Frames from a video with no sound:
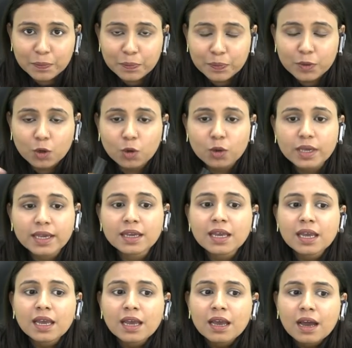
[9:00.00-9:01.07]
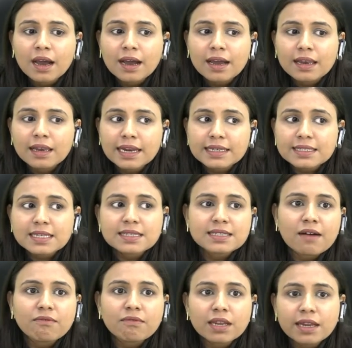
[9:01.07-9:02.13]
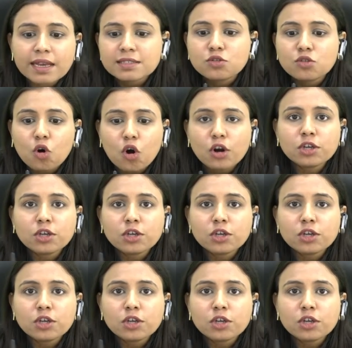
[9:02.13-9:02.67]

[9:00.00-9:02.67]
Okay. Let's say someone has not